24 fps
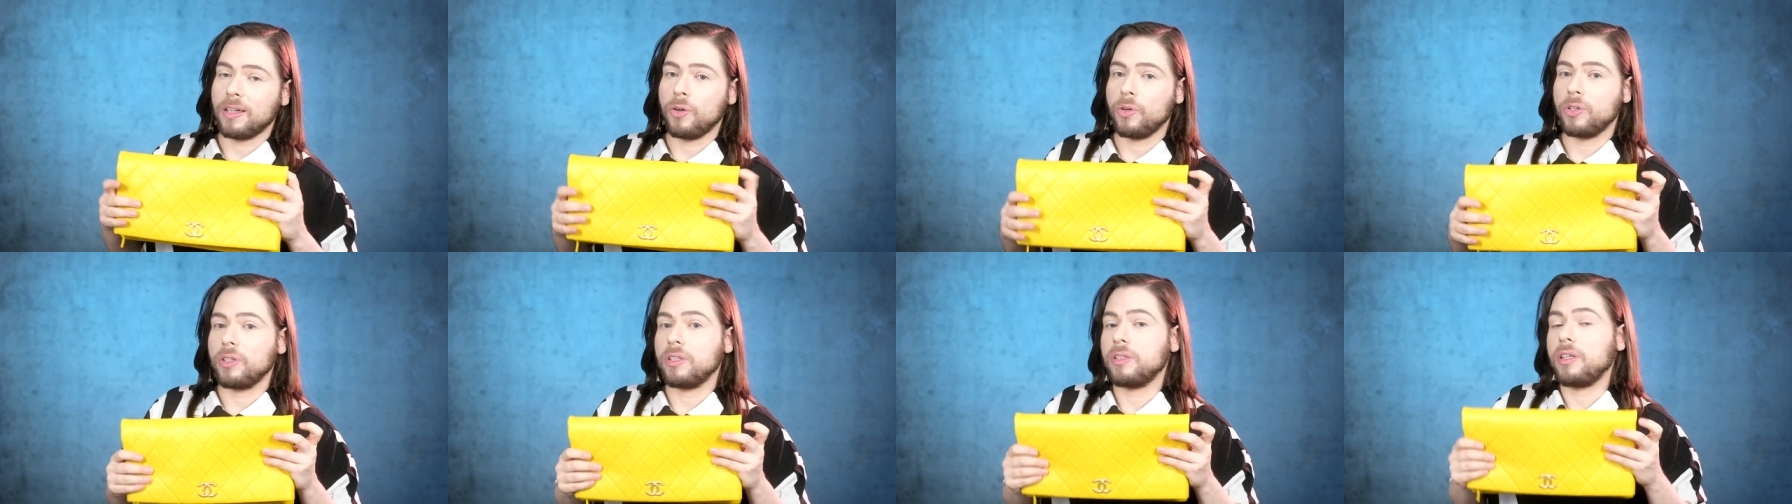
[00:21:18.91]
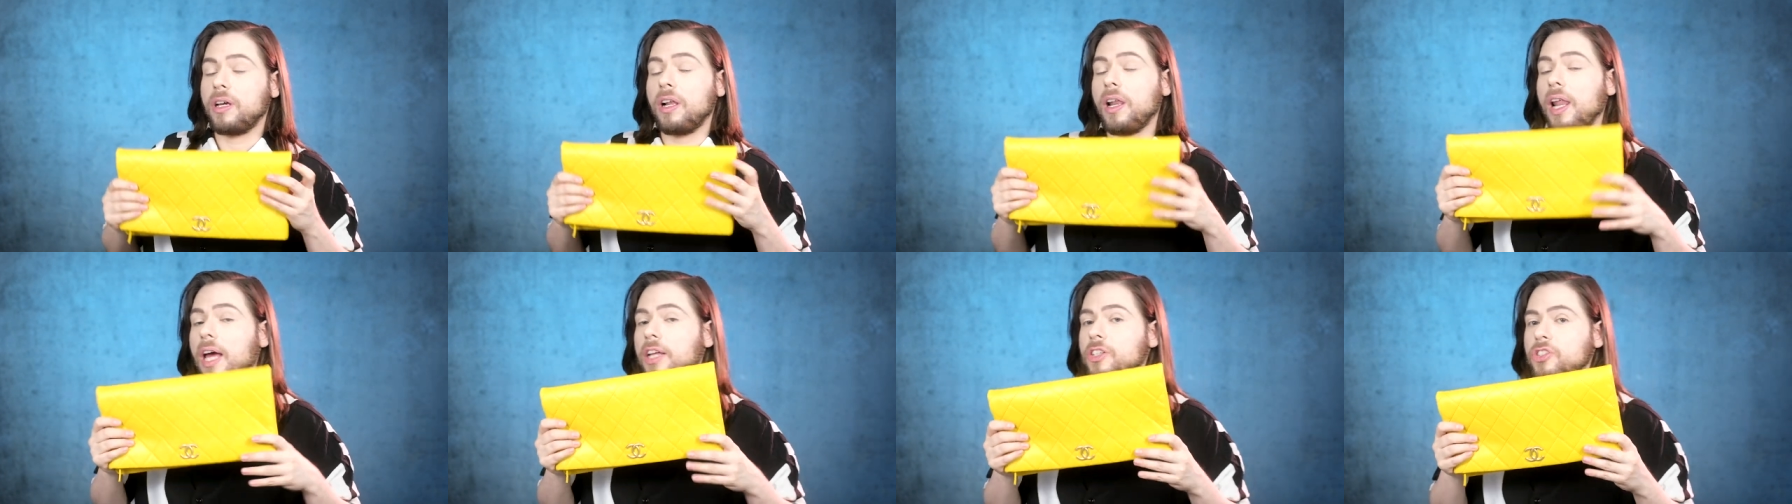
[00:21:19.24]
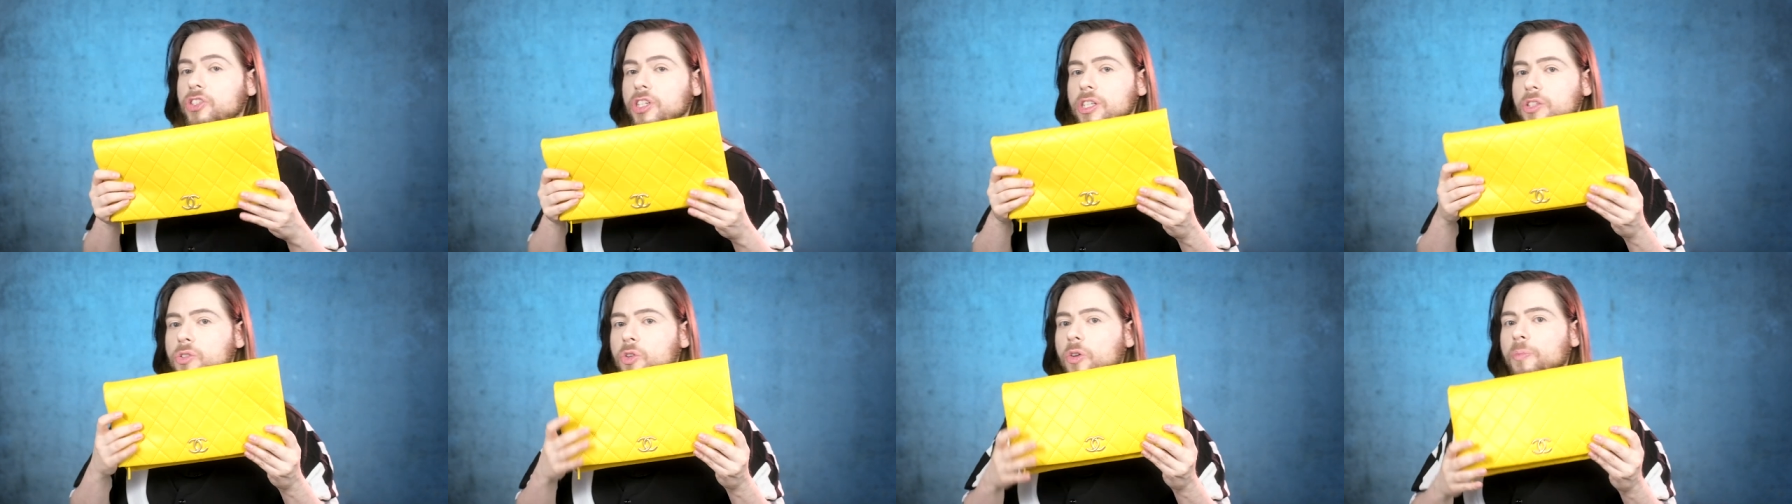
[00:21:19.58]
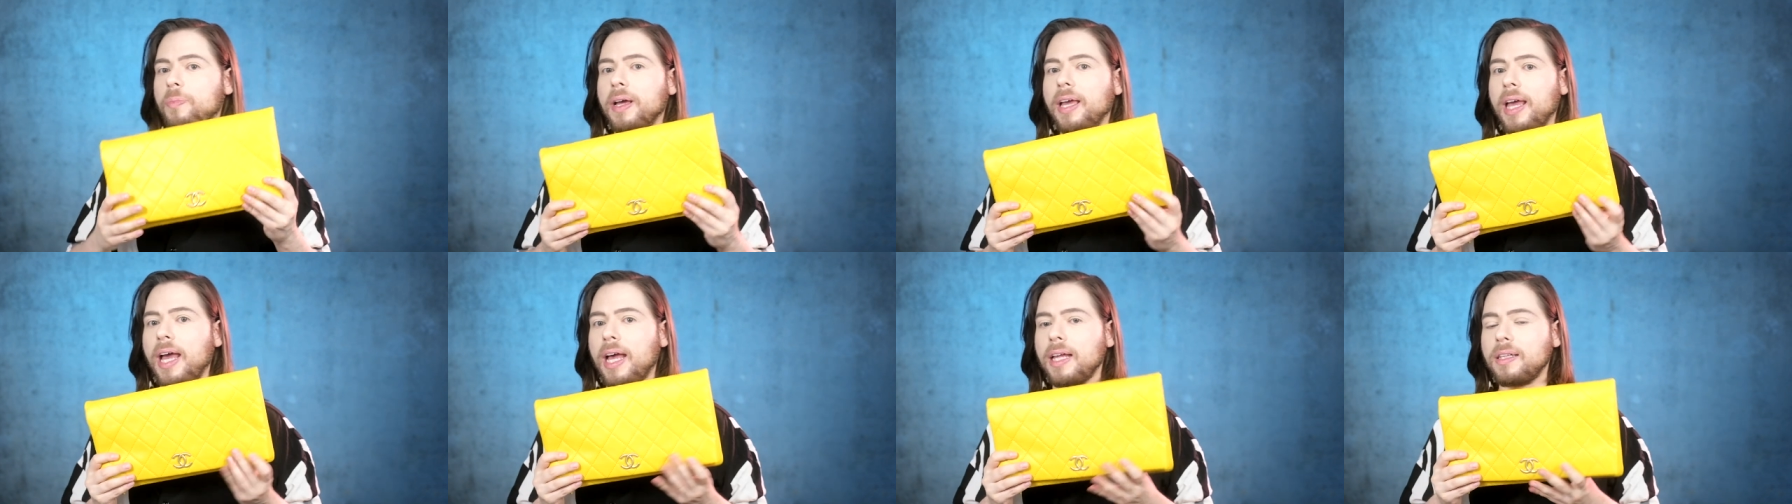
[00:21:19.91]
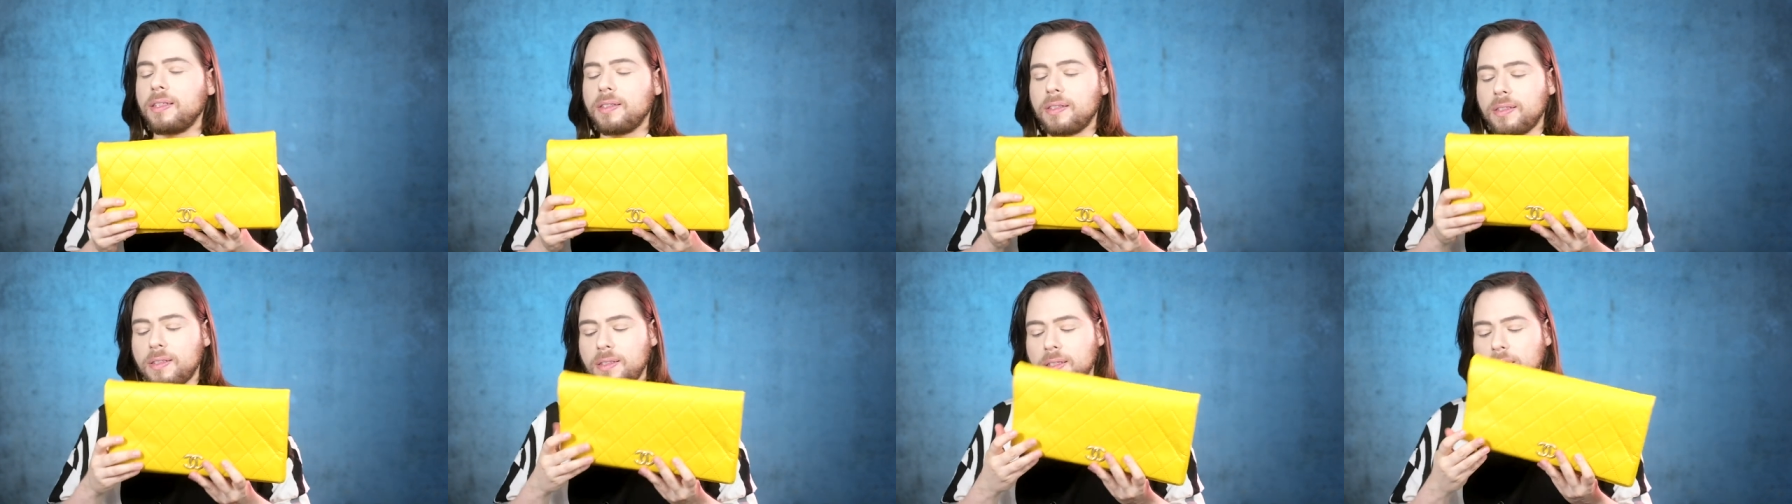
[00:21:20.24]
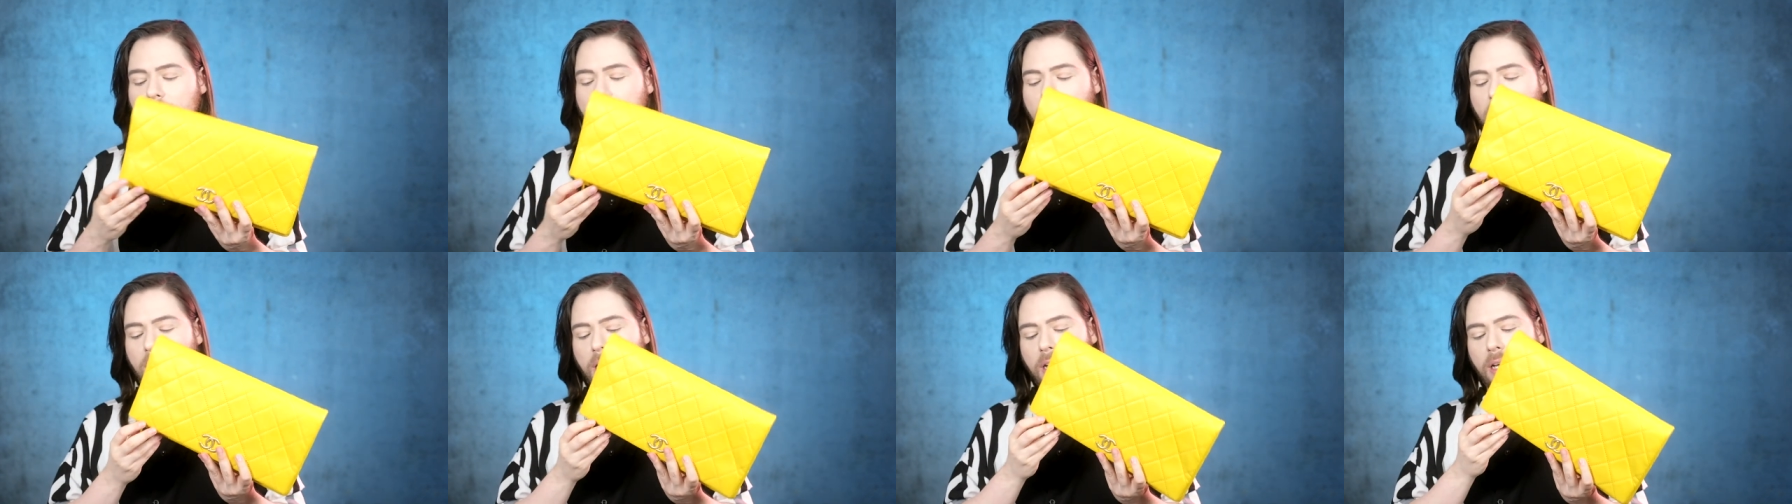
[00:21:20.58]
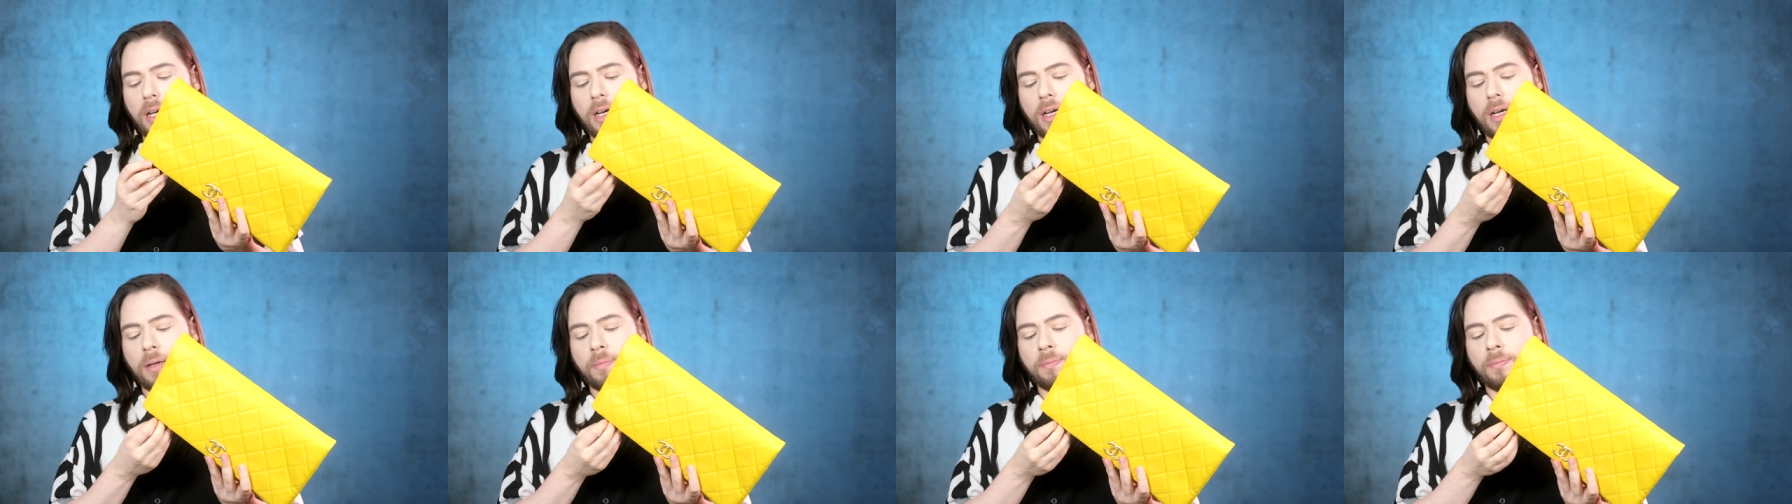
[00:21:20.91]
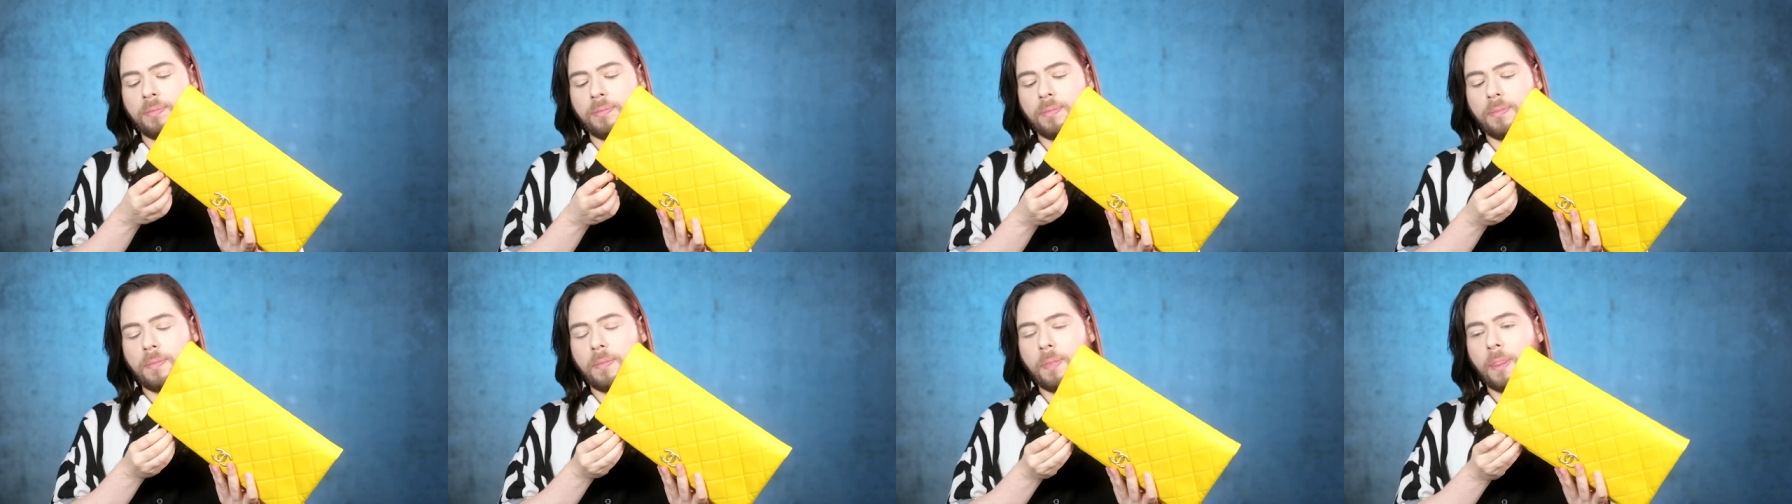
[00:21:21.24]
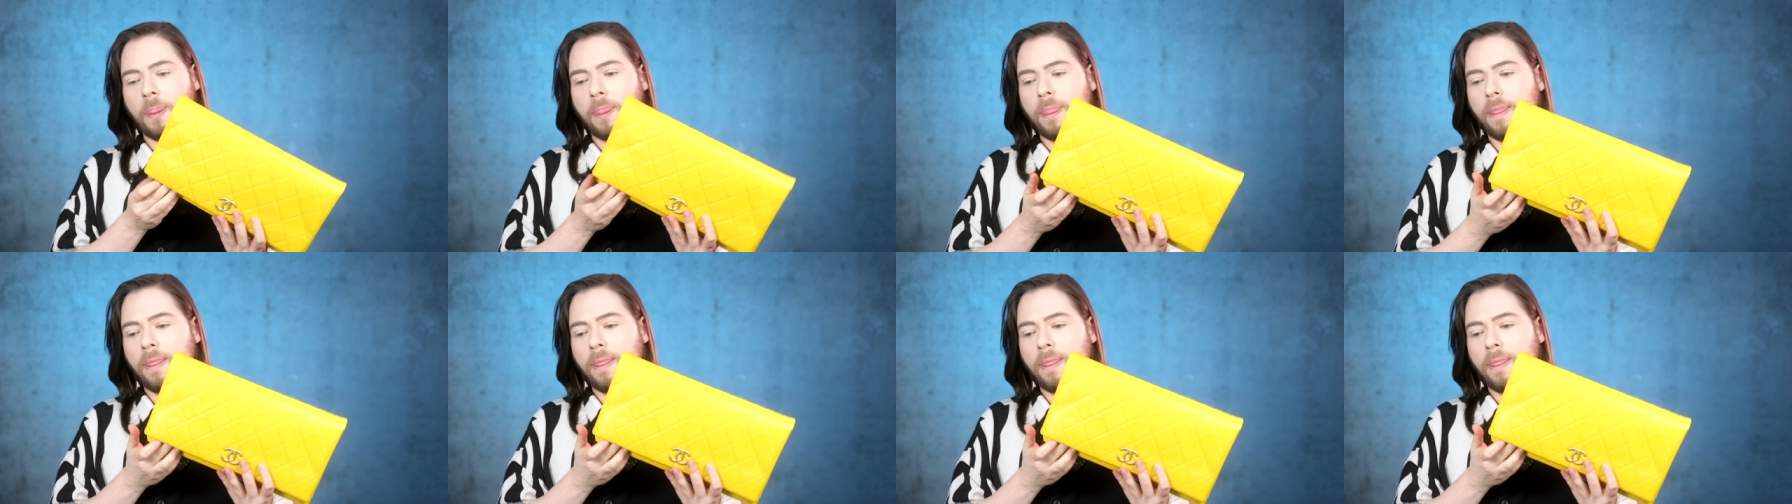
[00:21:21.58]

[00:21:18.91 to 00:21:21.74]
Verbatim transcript: or clutches or baguettes. Um,